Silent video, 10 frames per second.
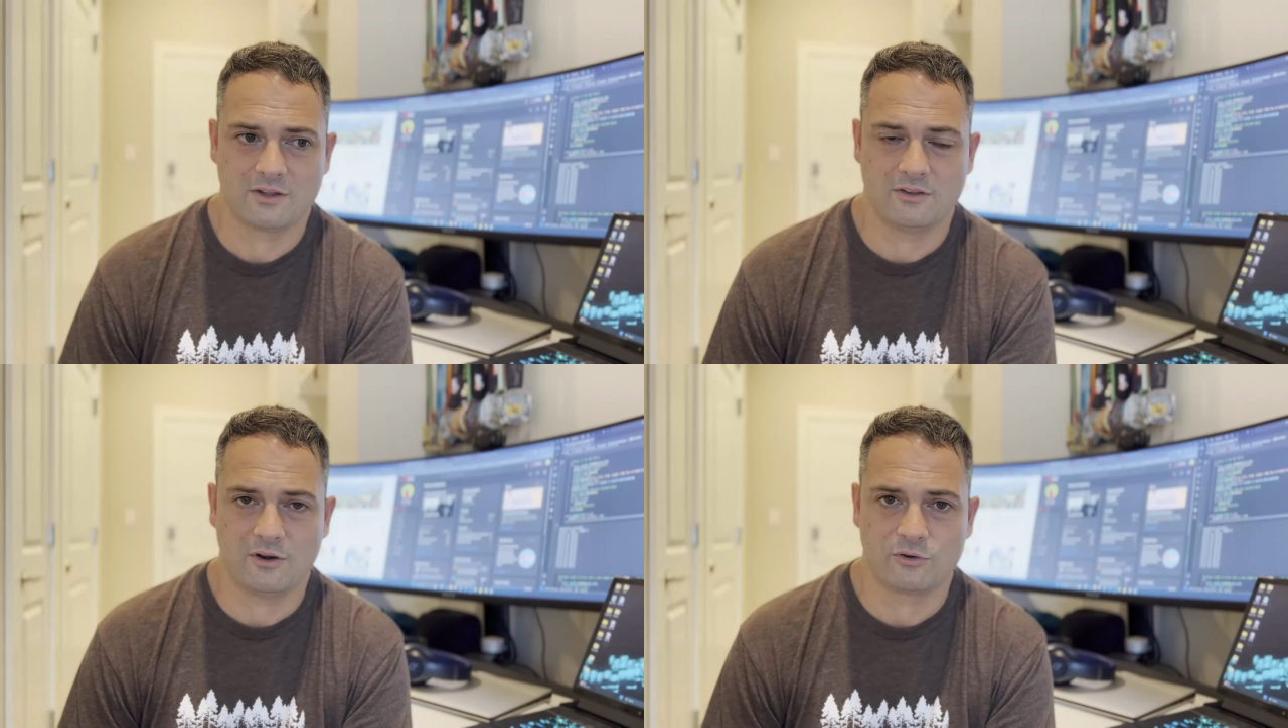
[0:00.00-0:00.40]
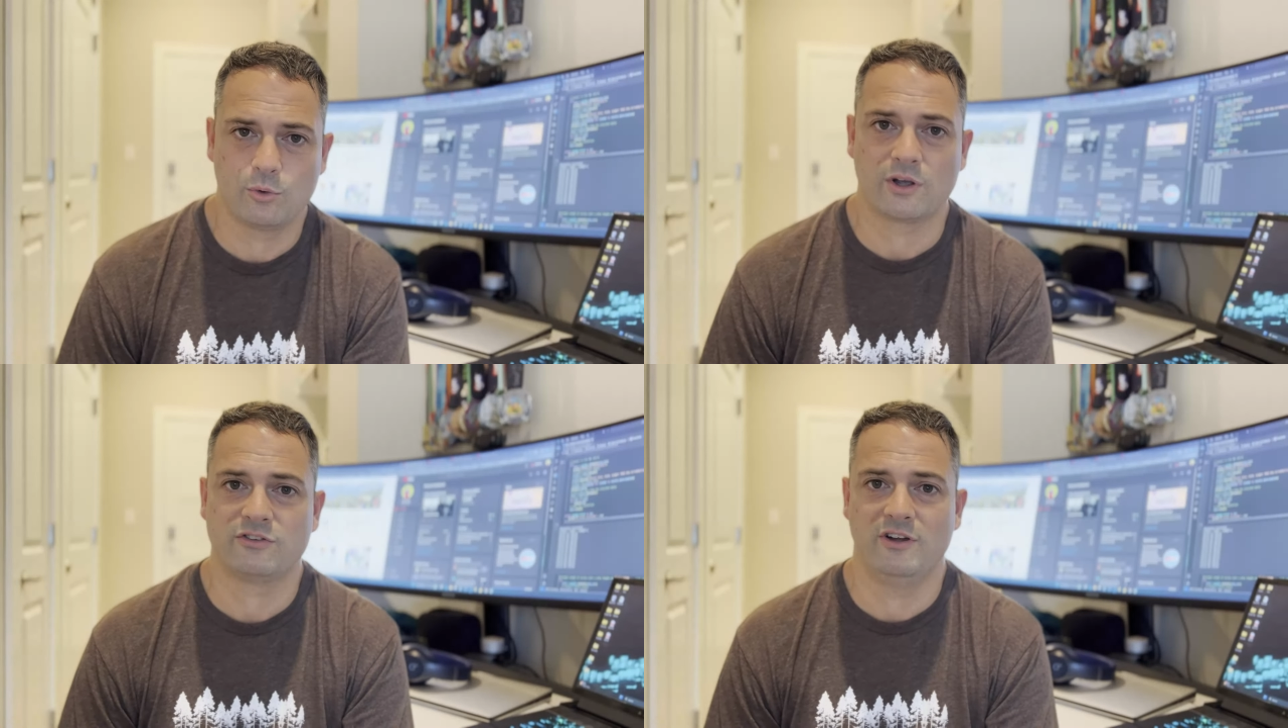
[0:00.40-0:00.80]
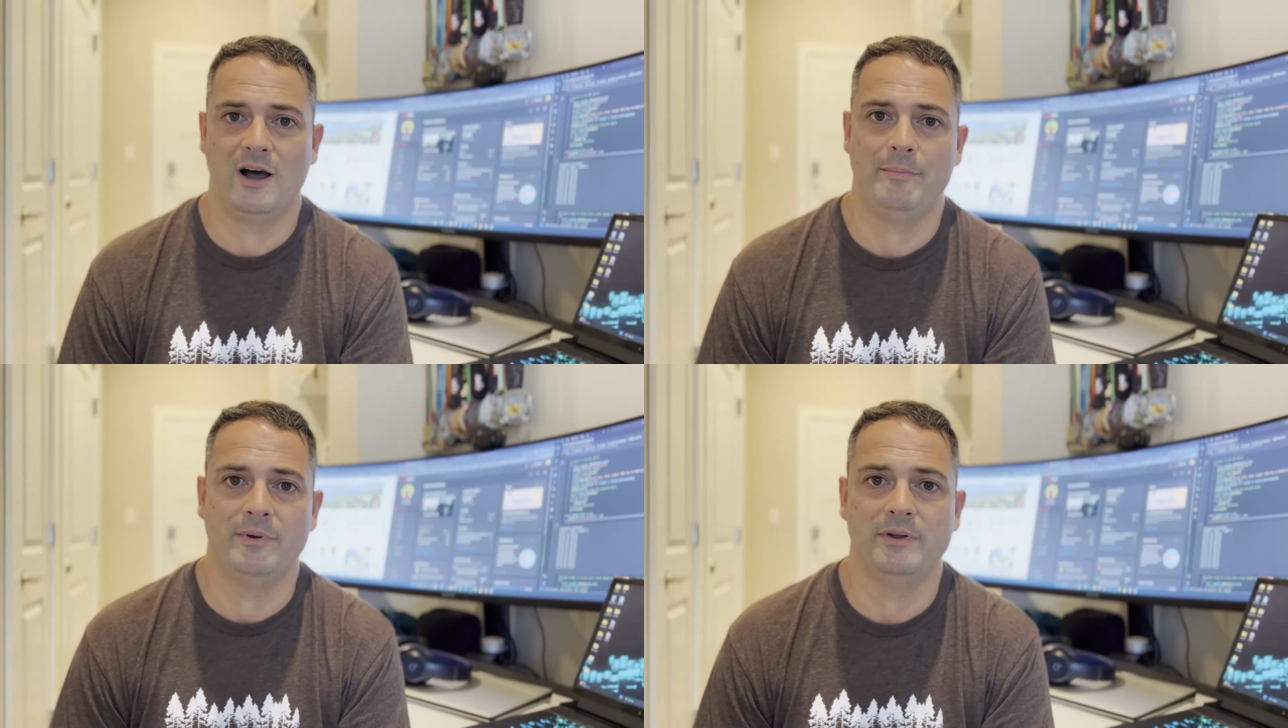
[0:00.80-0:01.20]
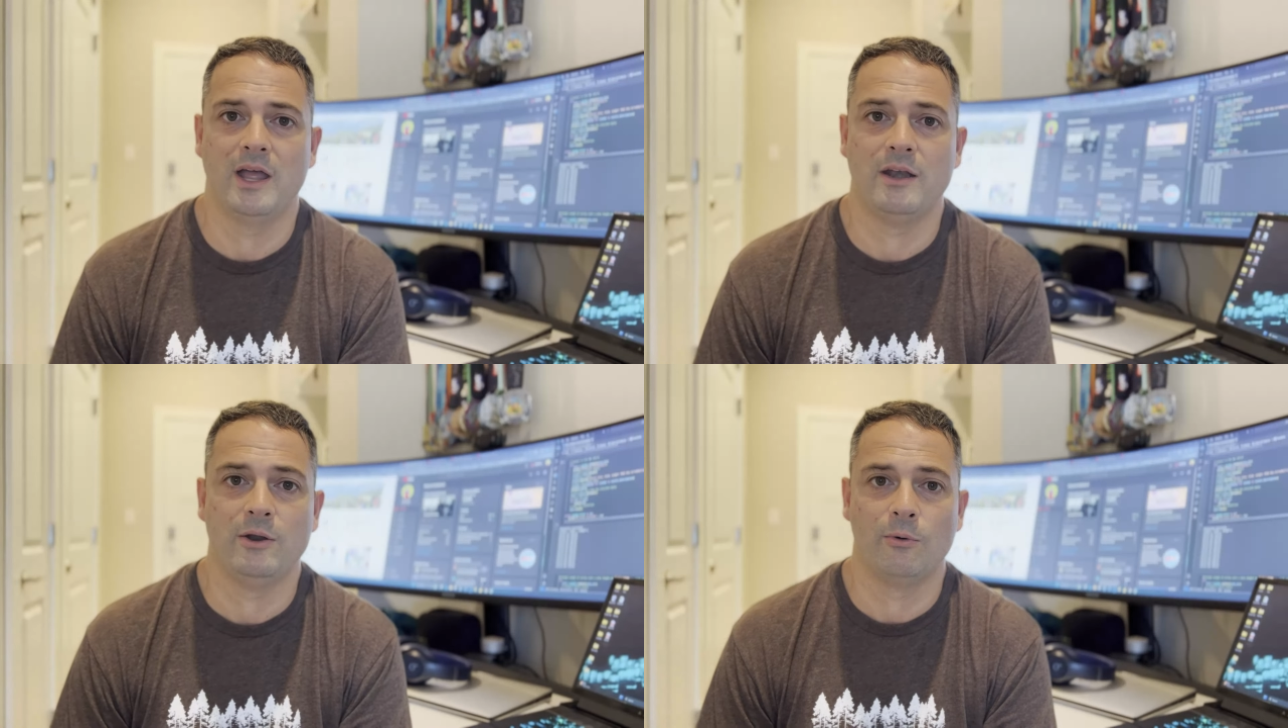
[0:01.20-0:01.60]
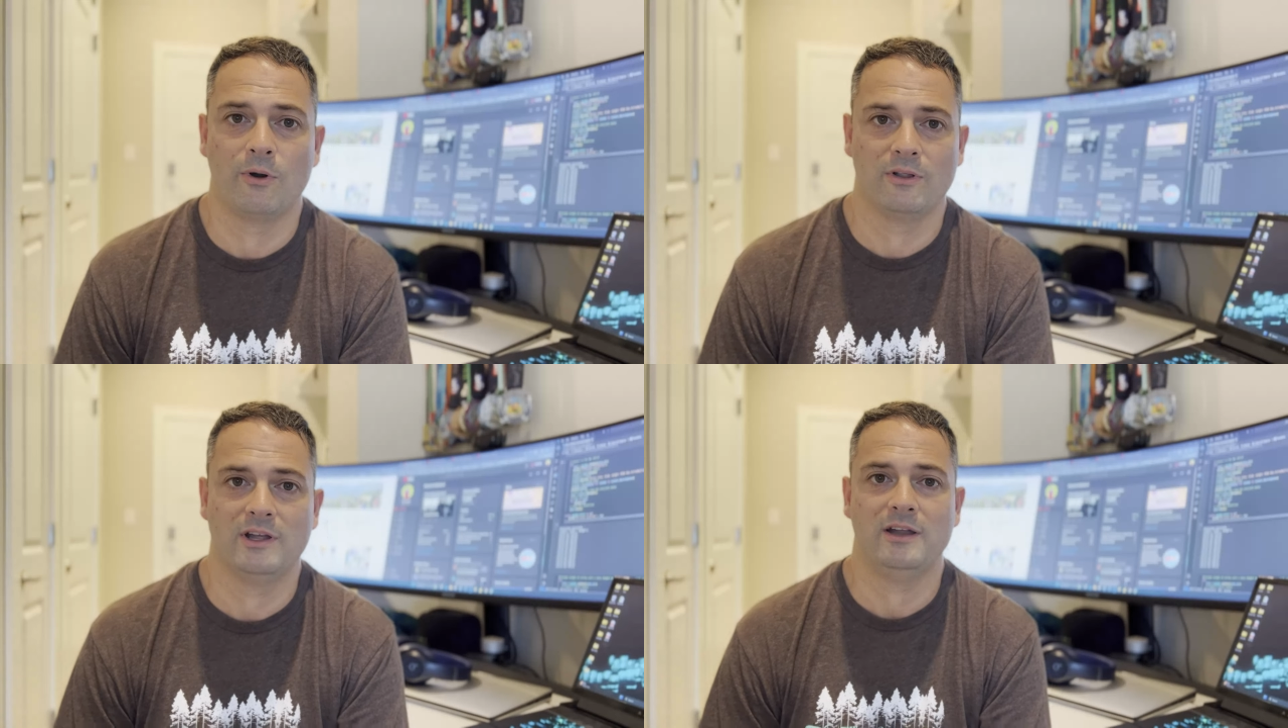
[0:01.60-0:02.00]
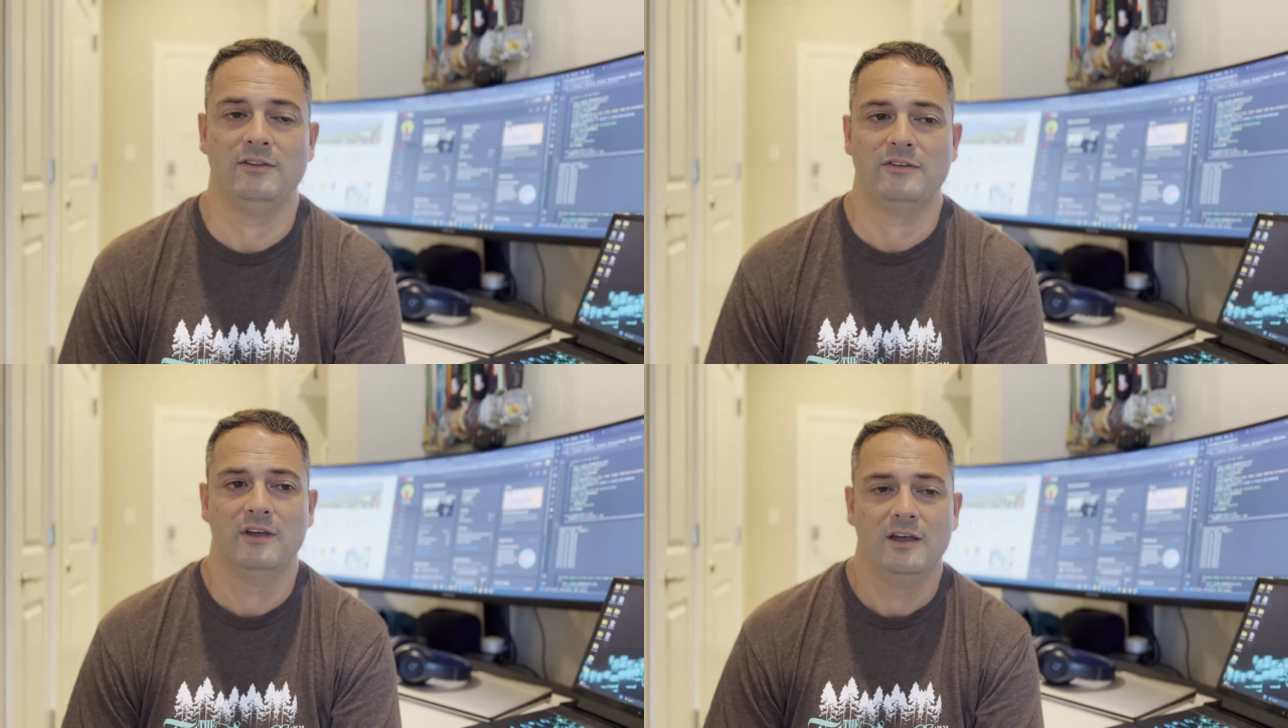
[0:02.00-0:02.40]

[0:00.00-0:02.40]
our quick stop in New Orleans